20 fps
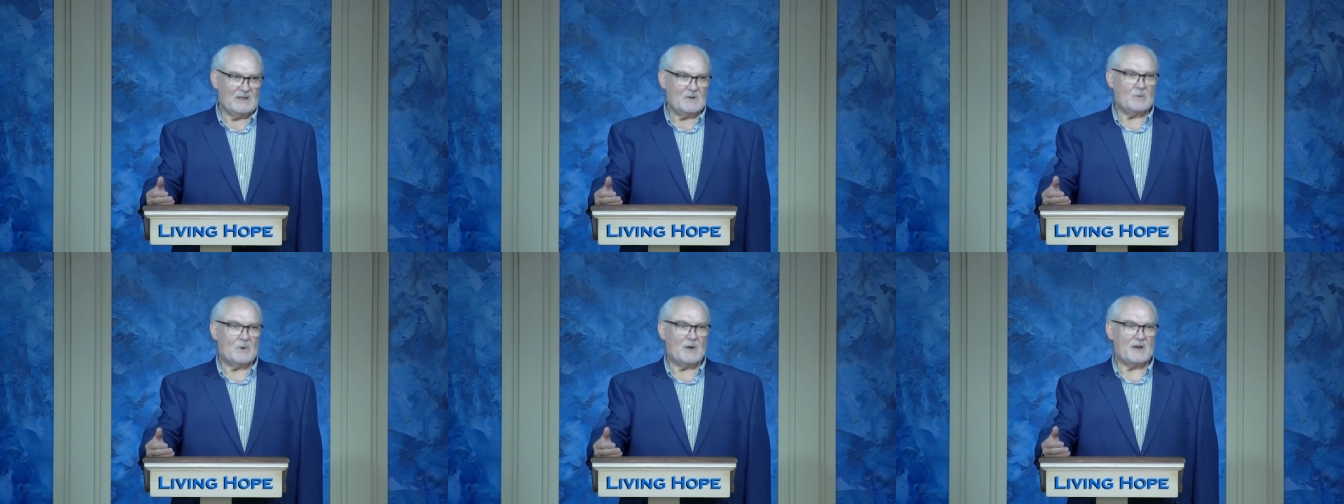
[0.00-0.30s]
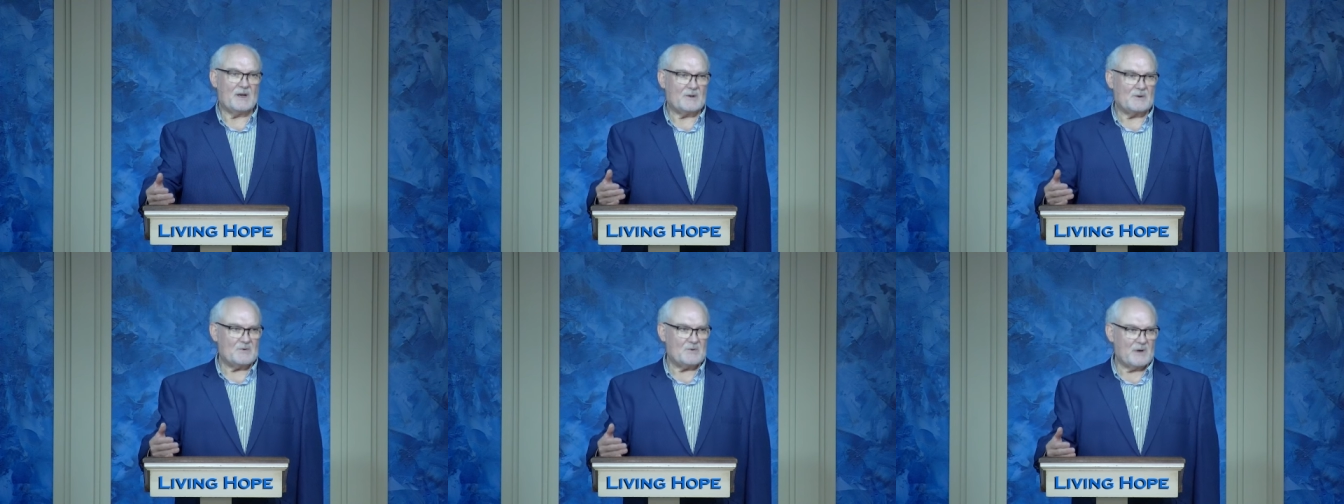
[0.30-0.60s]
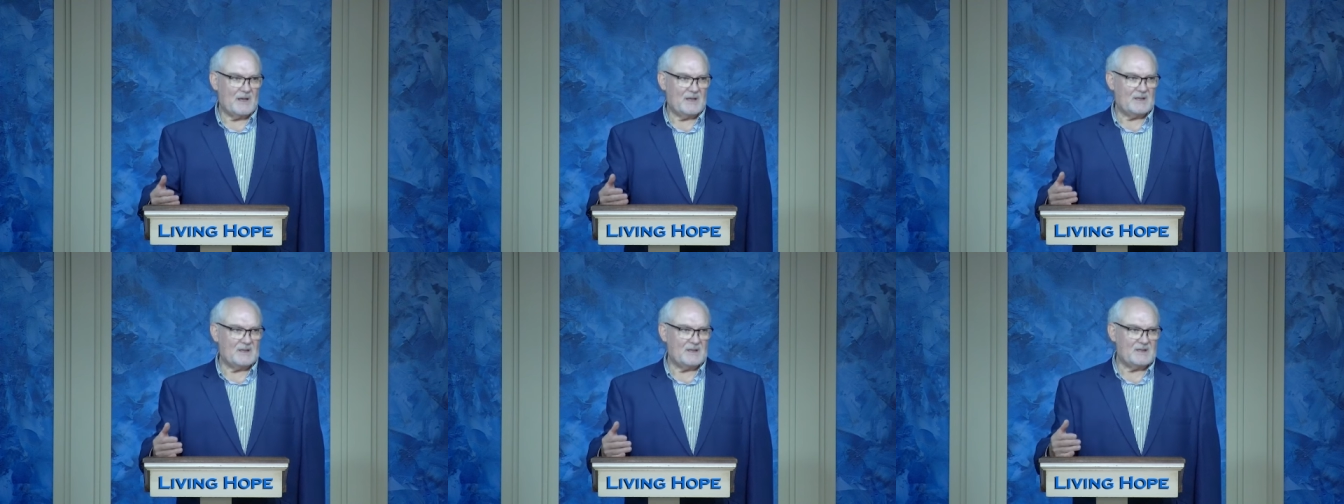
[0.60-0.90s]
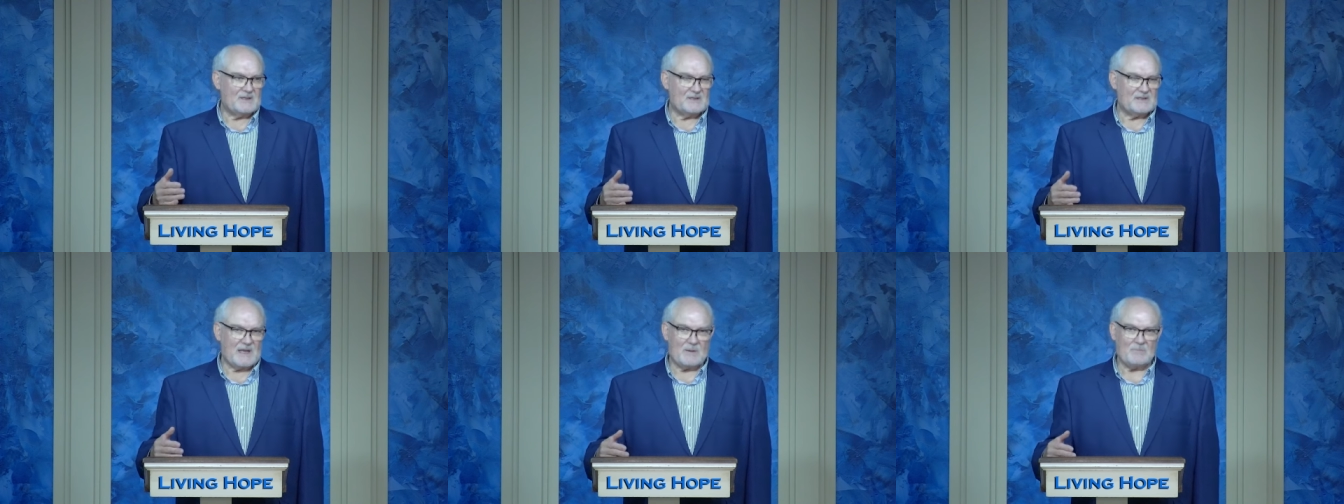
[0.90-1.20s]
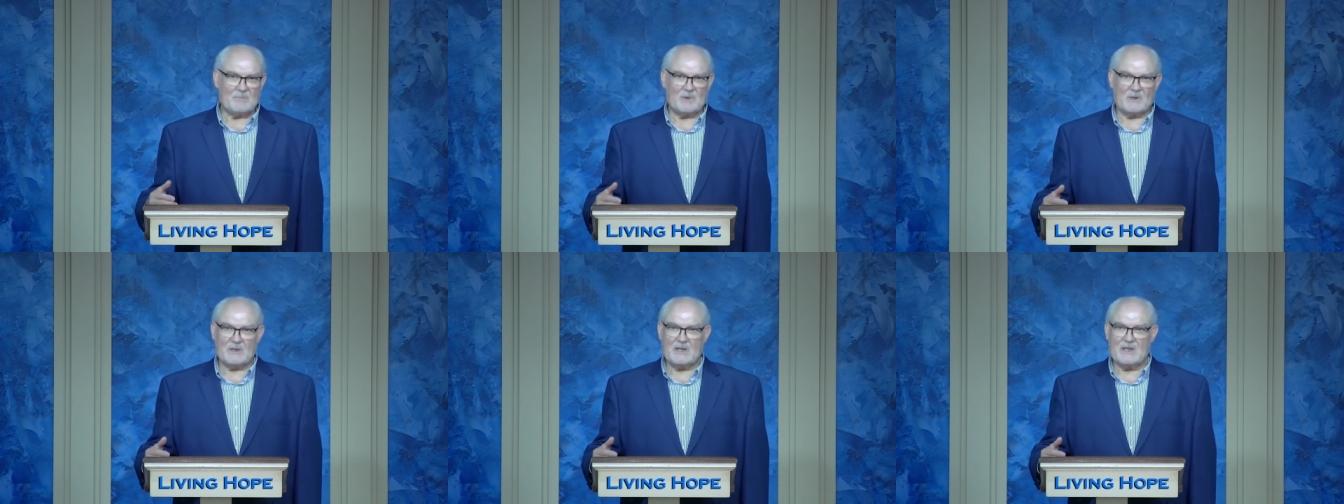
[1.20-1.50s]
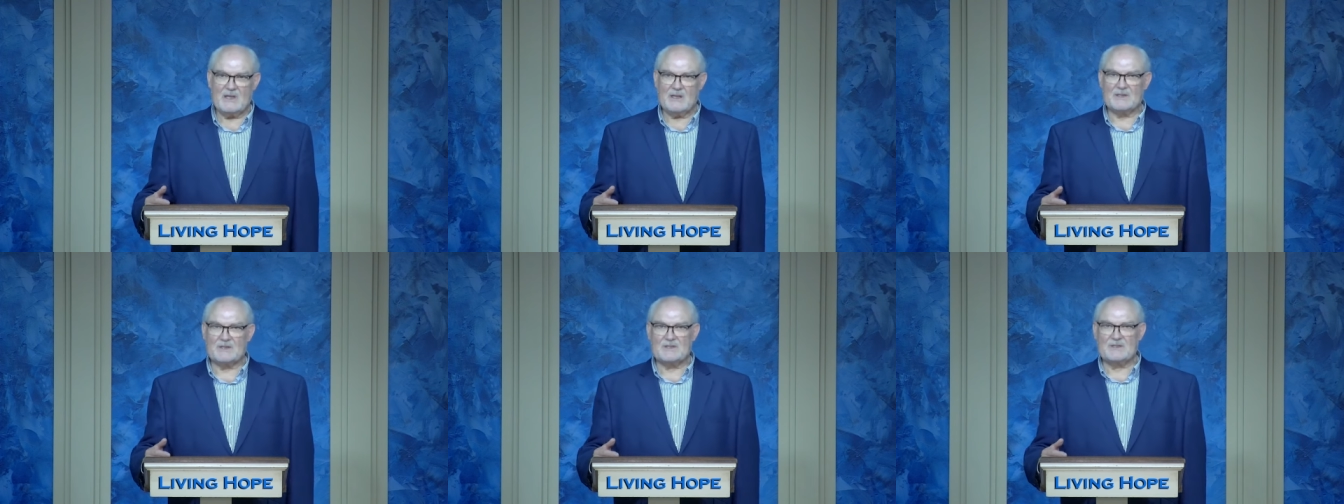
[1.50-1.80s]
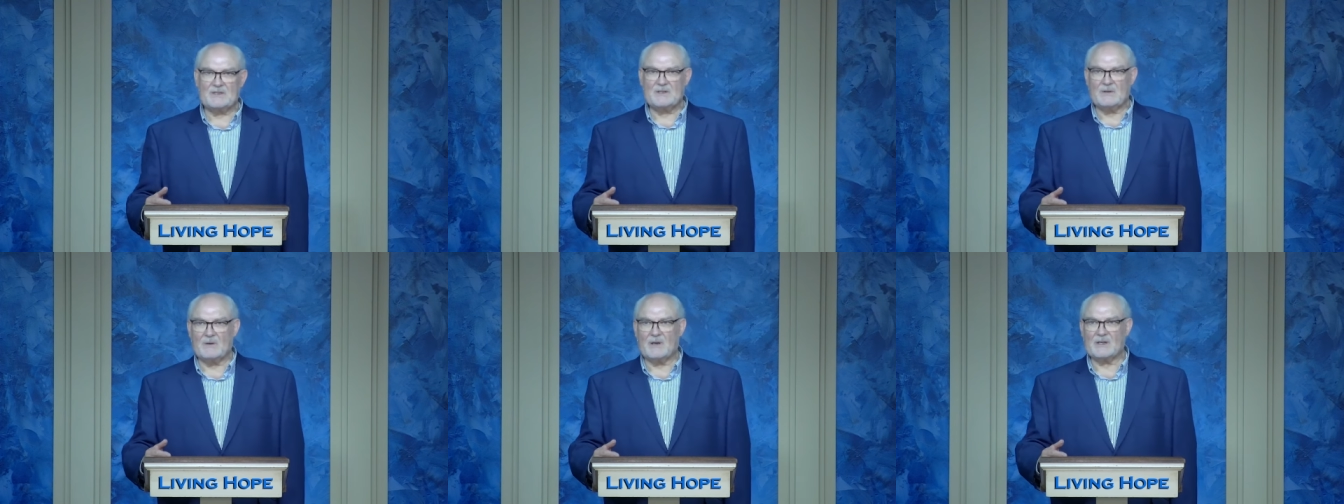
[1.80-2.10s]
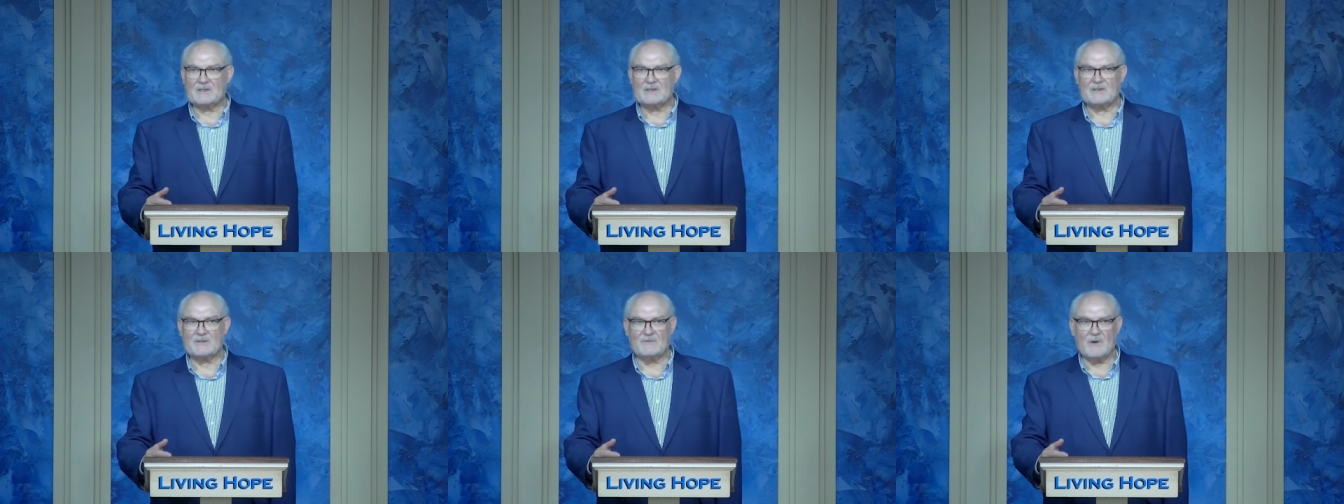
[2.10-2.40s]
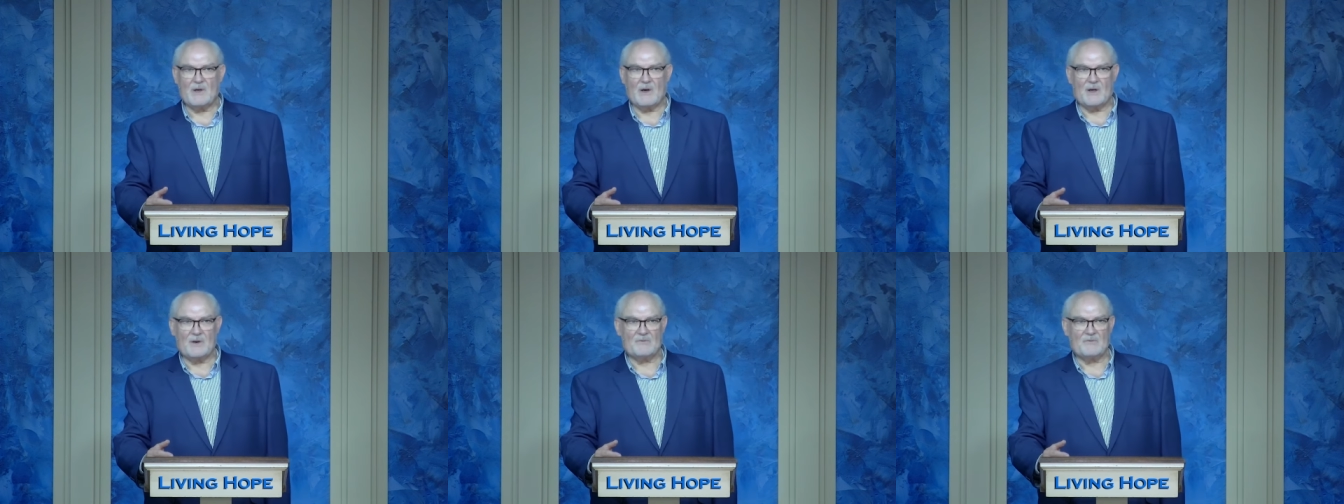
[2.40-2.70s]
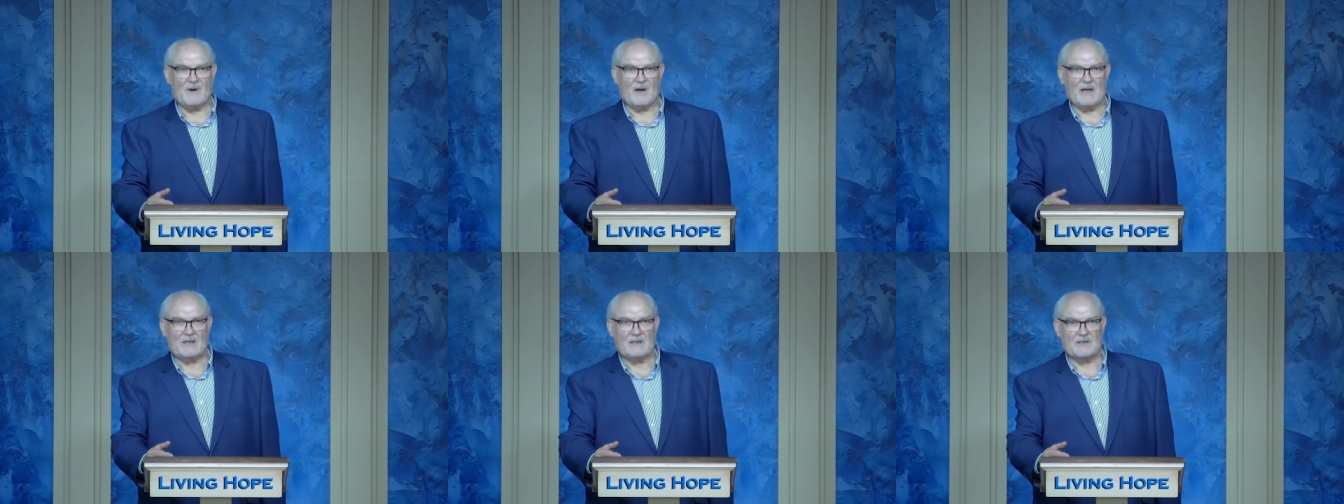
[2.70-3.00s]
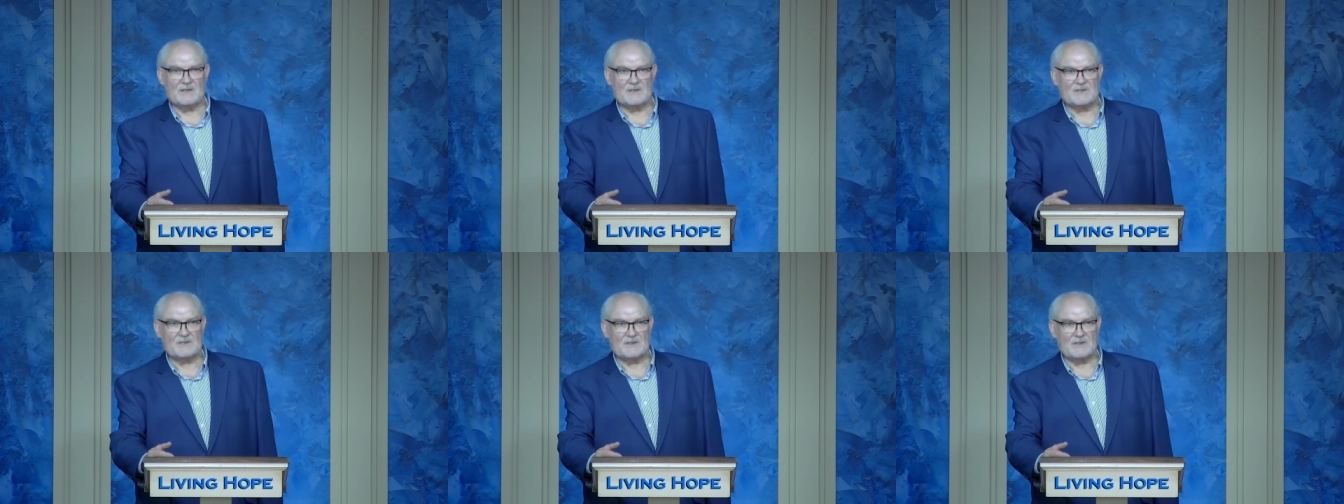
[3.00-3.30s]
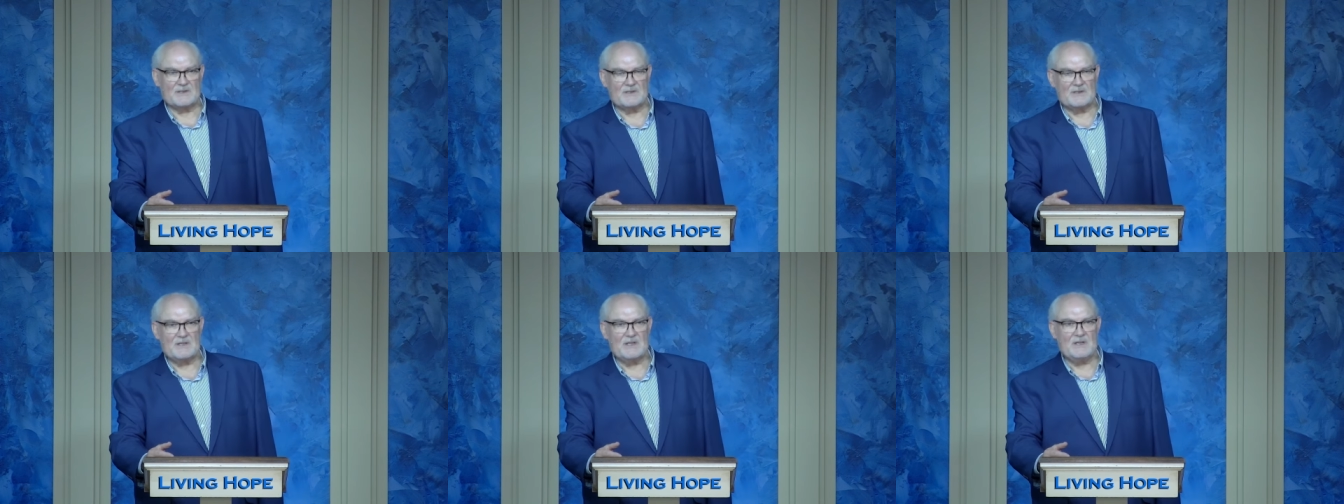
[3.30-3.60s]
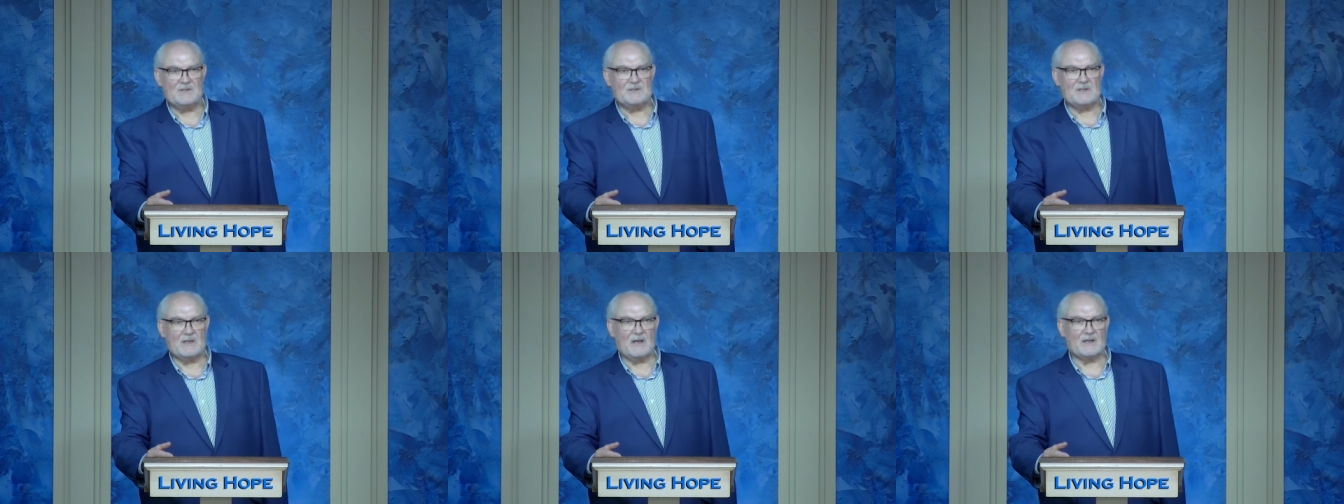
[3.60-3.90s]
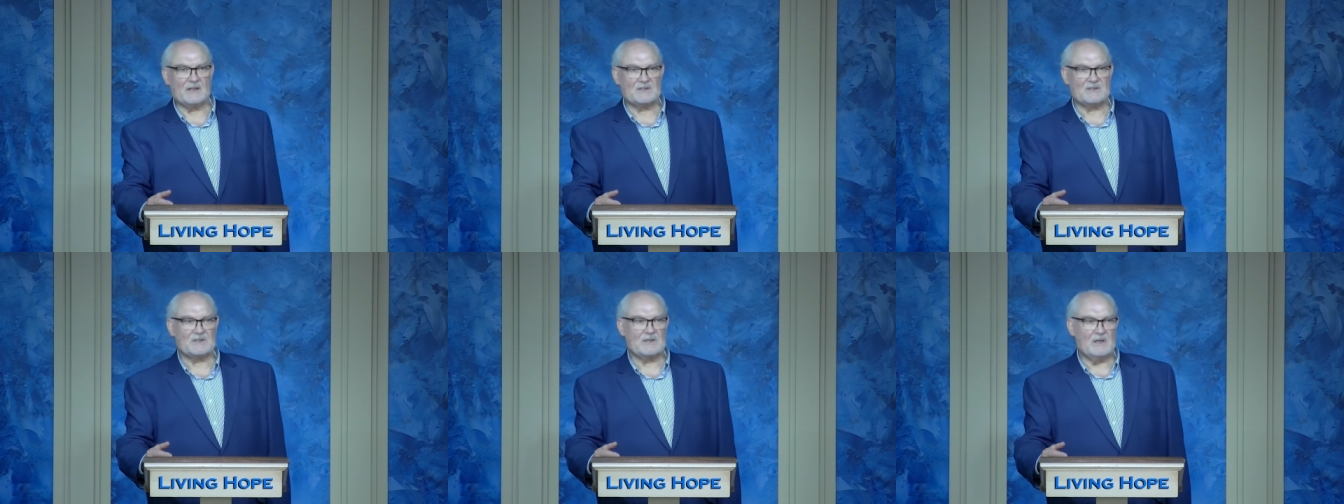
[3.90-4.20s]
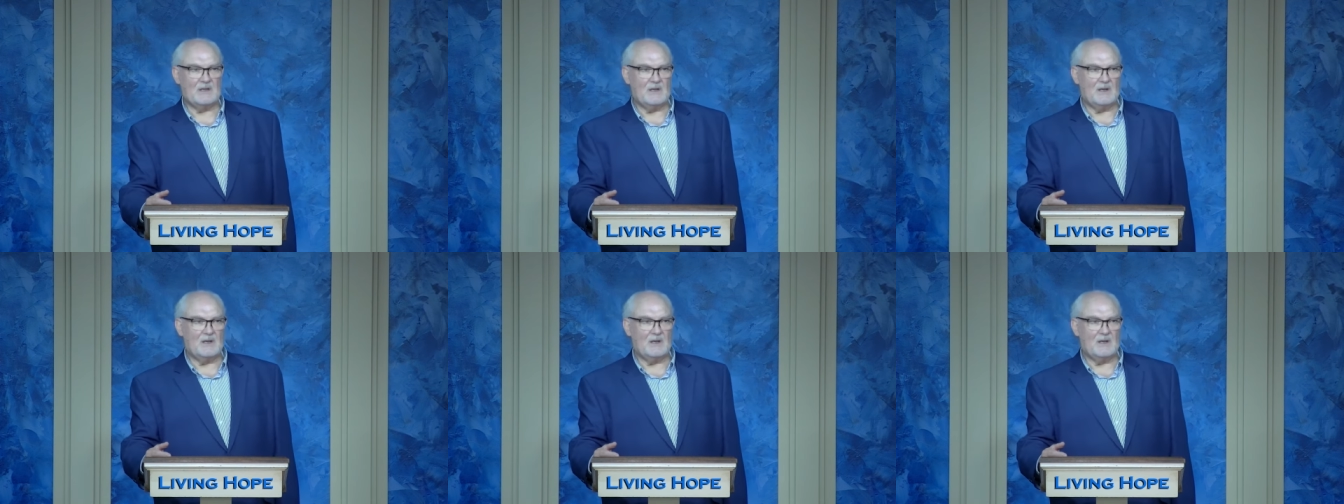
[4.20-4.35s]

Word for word: what a great example he is to us of nonviolence and teaching us